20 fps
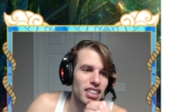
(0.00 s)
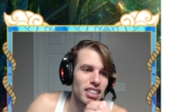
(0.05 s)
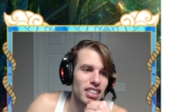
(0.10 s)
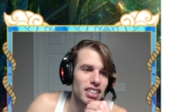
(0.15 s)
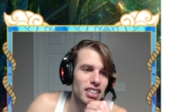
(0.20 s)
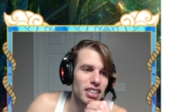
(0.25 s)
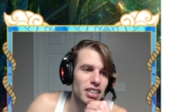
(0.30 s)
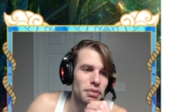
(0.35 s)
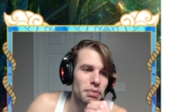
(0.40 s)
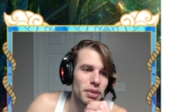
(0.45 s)

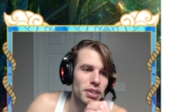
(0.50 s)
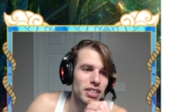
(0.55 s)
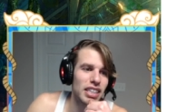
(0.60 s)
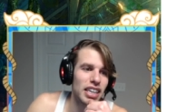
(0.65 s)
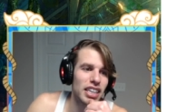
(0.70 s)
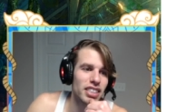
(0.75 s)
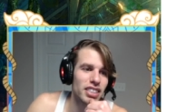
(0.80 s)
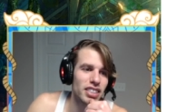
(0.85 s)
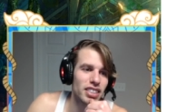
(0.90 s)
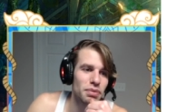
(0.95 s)
He could
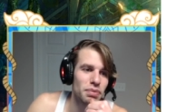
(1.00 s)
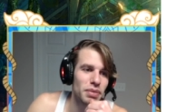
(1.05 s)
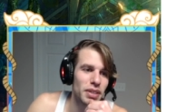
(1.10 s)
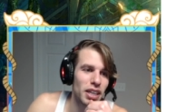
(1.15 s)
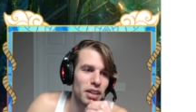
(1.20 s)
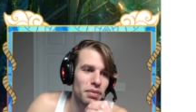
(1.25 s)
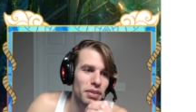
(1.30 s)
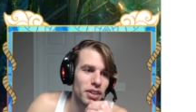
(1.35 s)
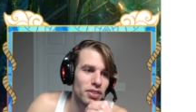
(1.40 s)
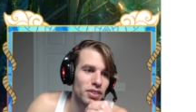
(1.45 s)
potentially
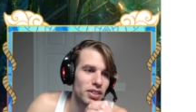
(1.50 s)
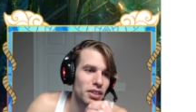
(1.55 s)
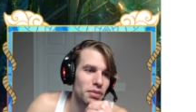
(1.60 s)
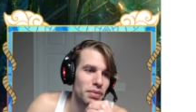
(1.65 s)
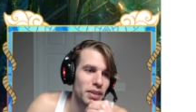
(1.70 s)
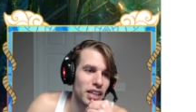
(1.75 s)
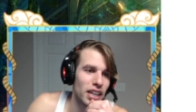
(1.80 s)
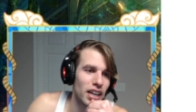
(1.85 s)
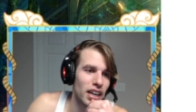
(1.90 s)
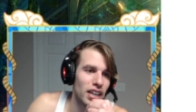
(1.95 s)
be up here with the
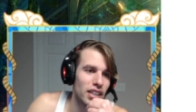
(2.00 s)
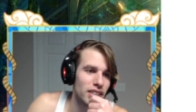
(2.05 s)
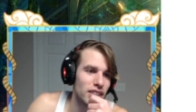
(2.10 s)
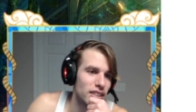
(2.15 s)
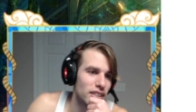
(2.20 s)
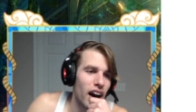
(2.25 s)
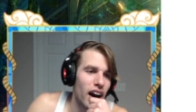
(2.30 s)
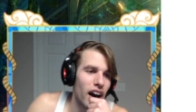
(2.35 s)
big guys.